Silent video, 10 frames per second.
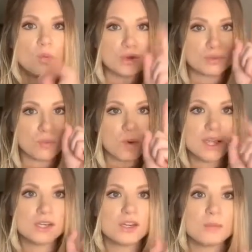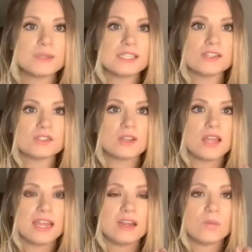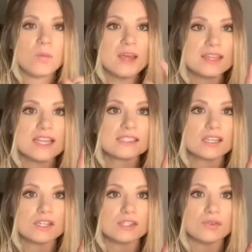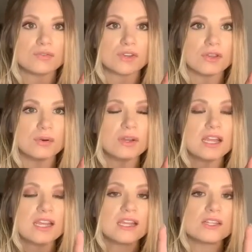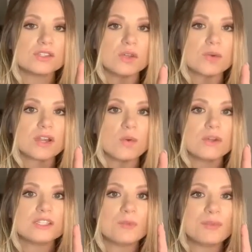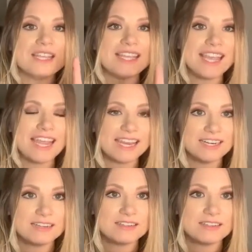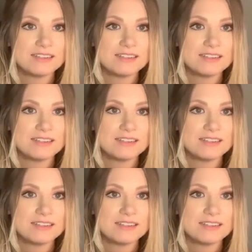with one new potential client, what that's gonna do for you is you are going to begin